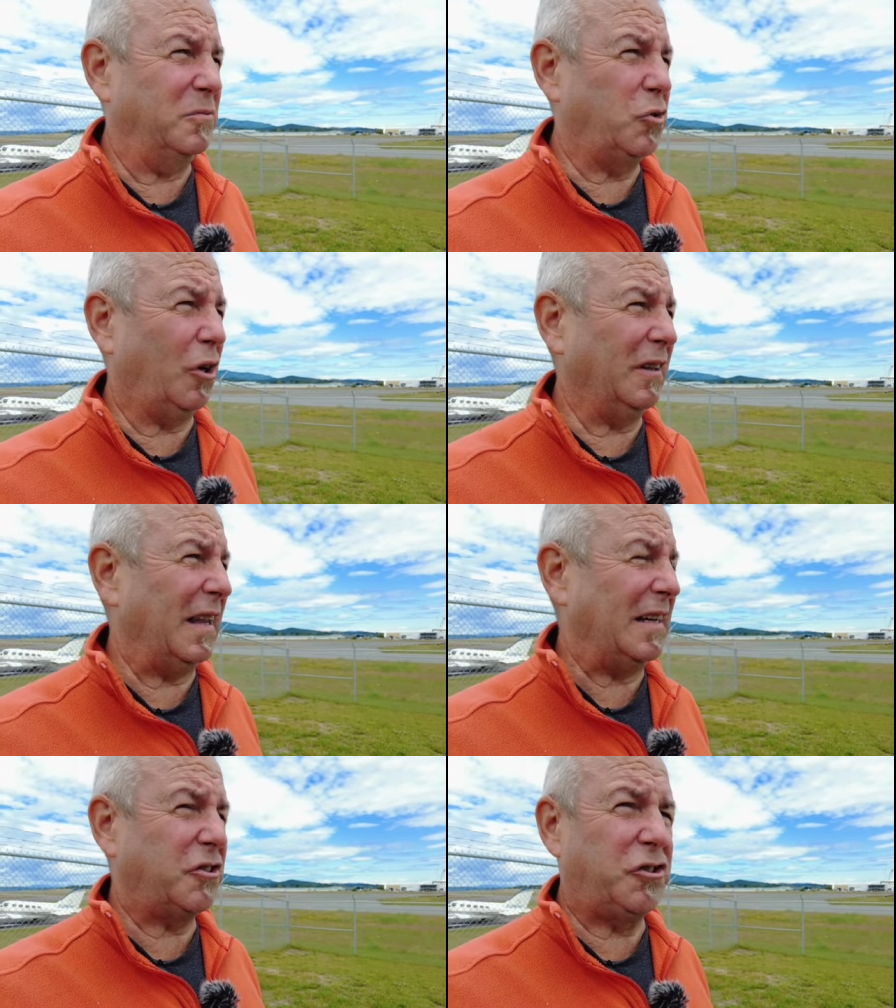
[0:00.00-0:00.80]
John
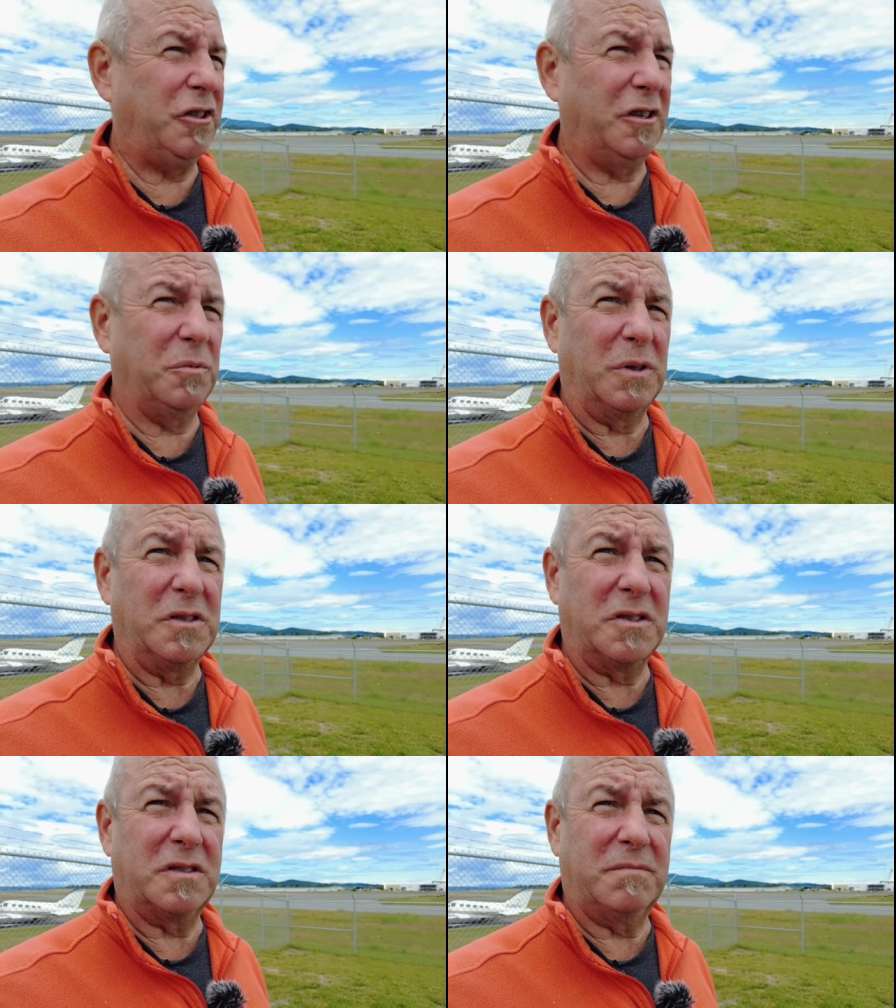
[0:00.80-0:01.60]
last year
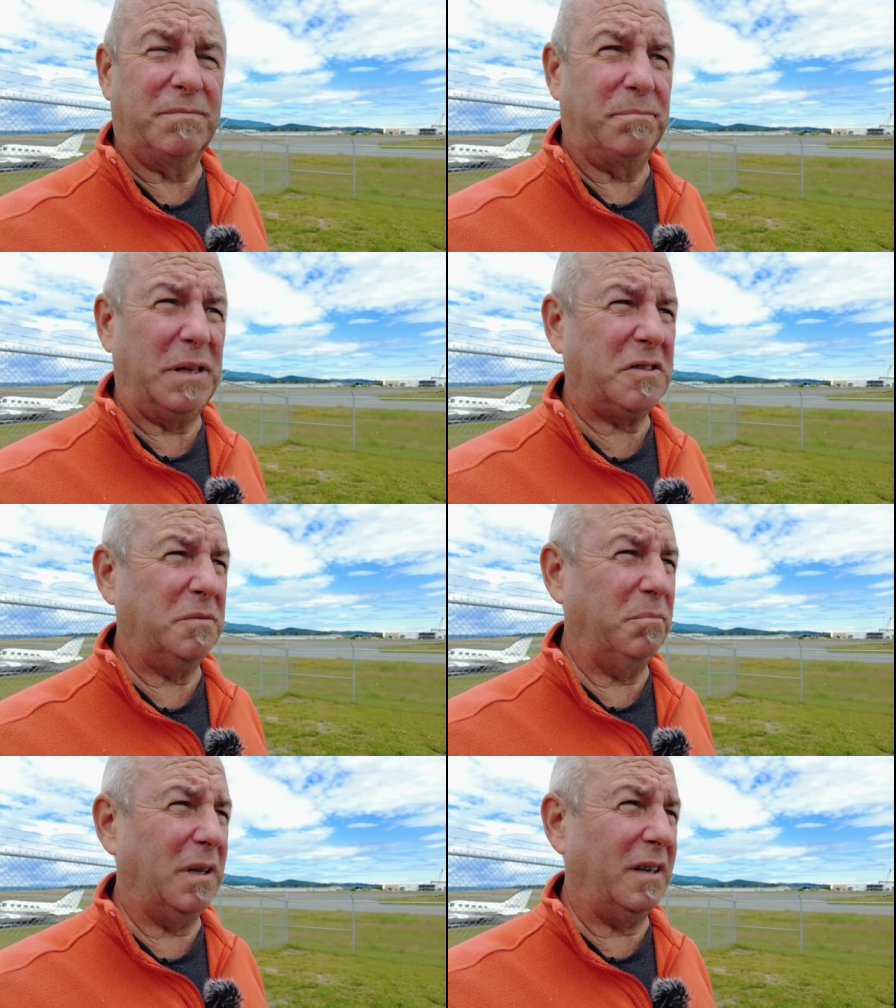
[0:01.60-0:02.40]
was
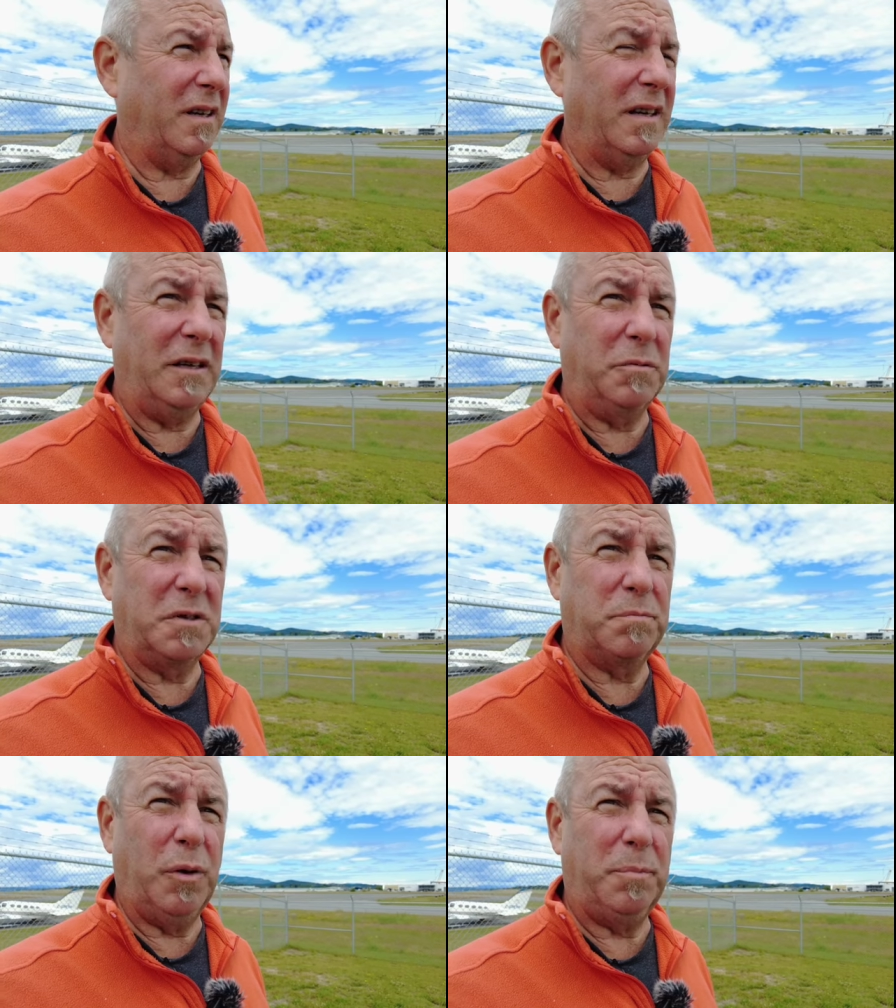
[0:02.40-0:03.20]
pissing blood, he
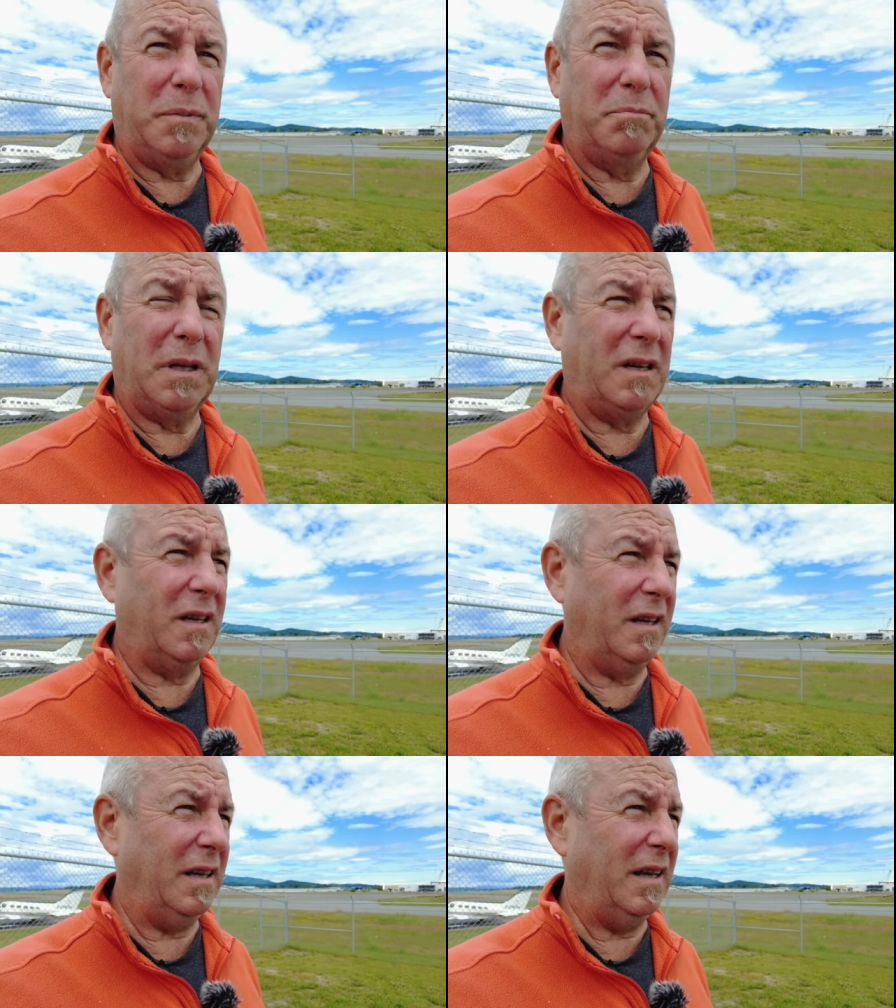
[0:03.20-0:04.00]
was pooping
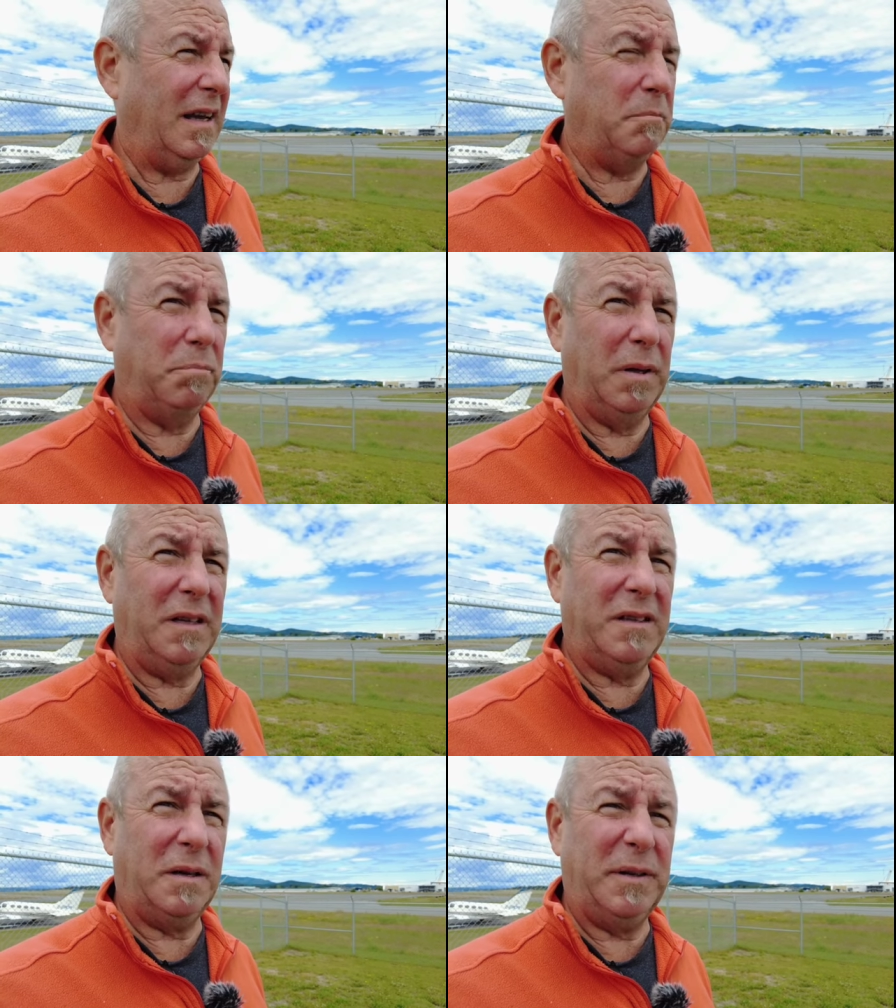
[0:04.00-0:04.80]
blood, he had
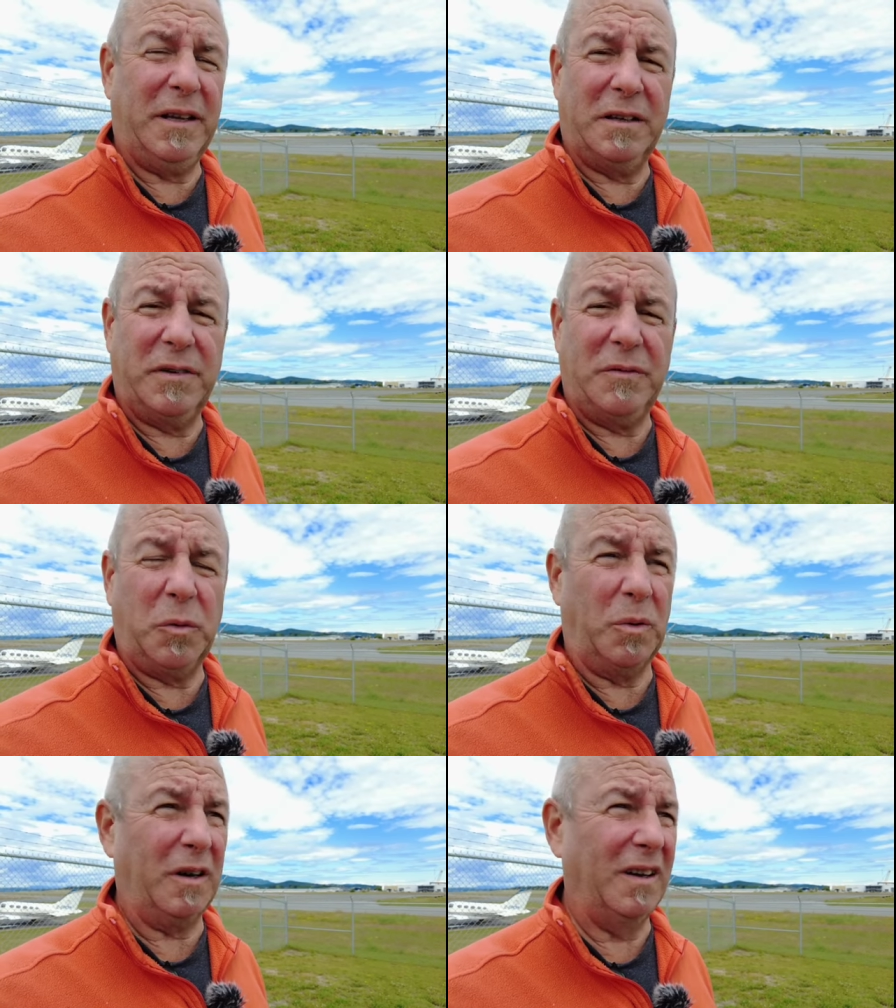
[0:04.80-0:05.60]
blood coming out of
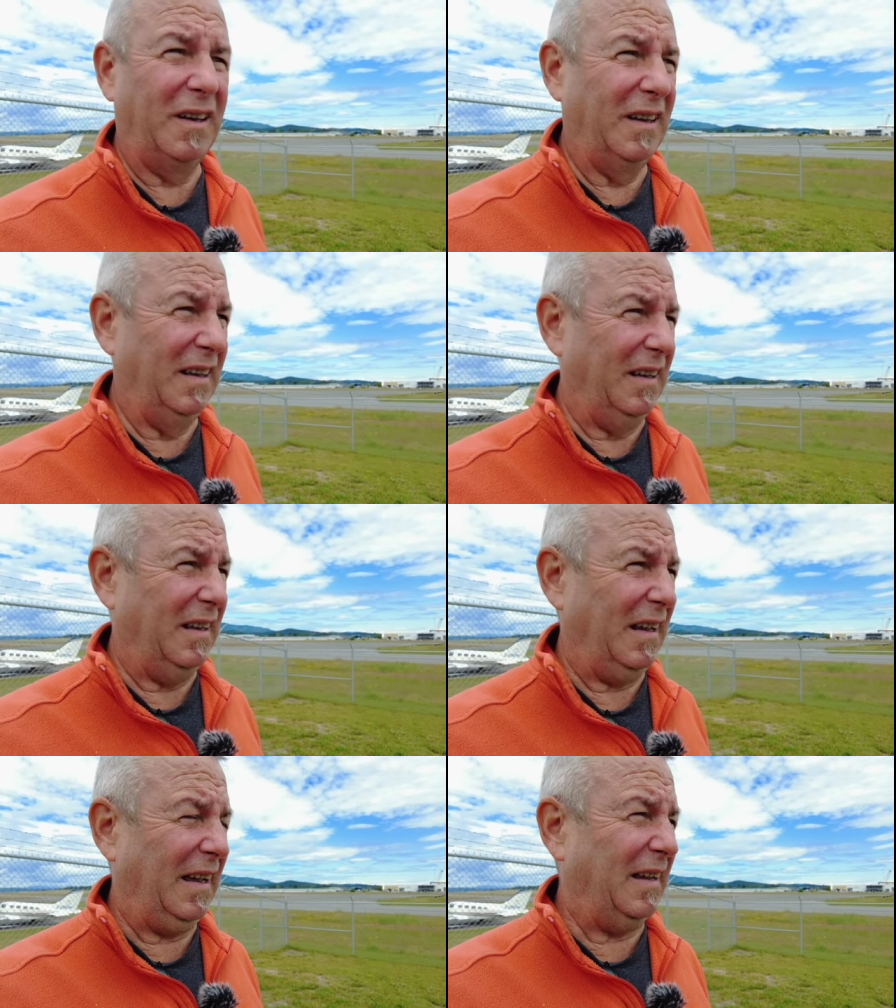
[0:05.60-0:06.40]
everywhere,
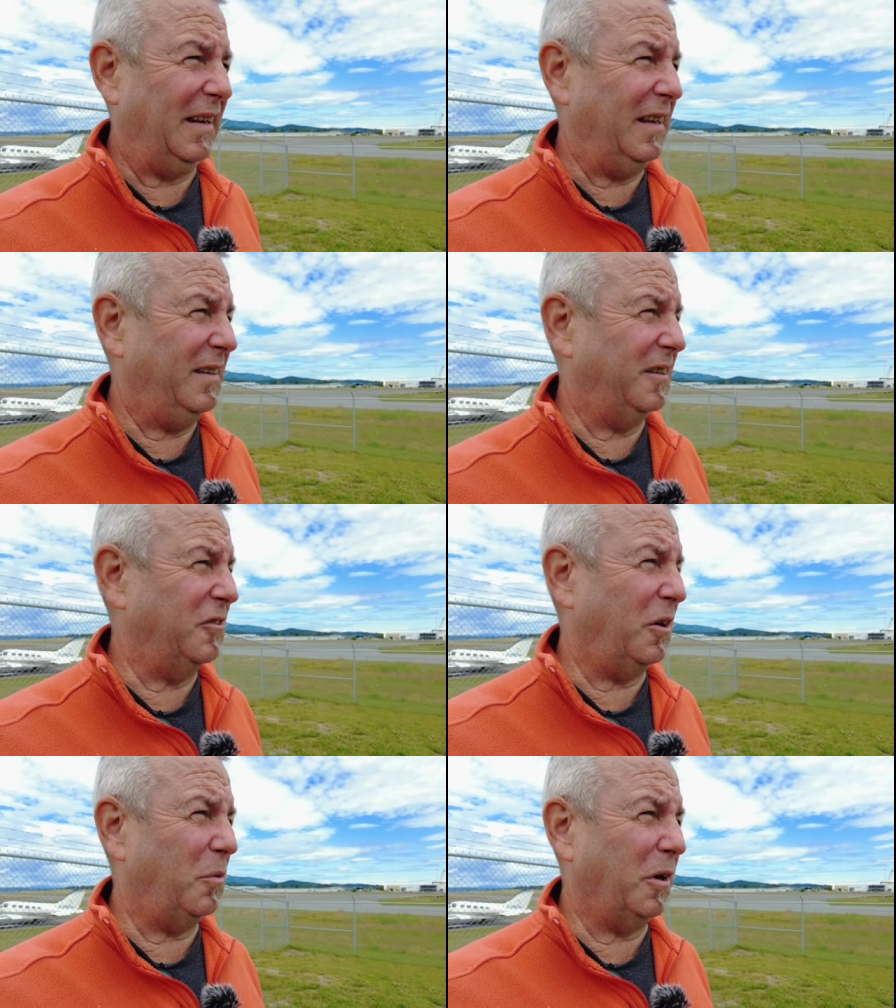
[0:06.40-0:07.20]
and he did
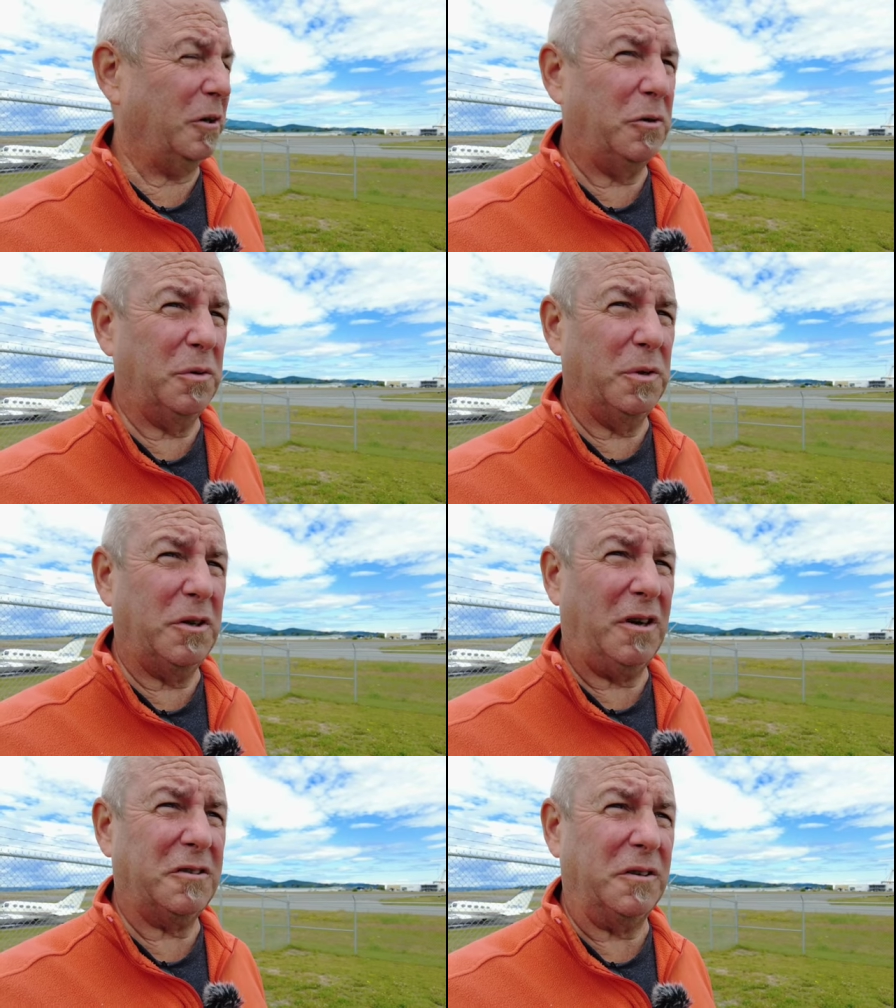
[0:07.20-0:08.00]
not want to go to a
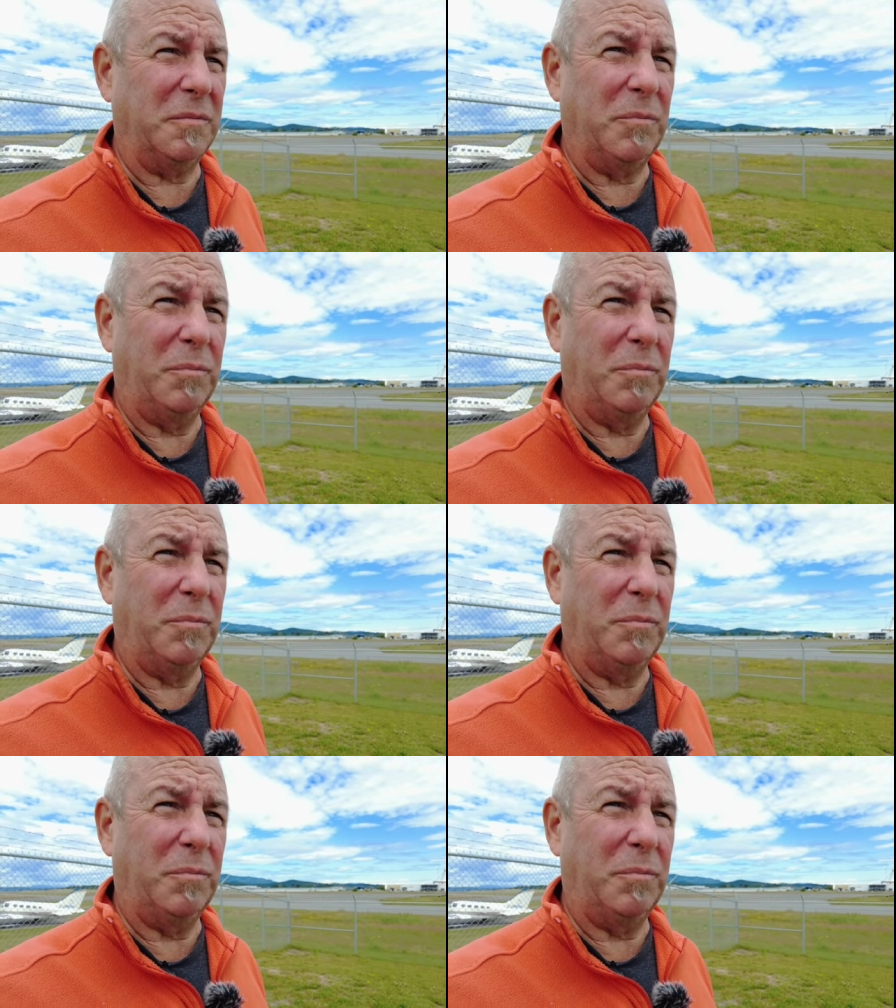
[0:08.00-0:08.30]
doctor.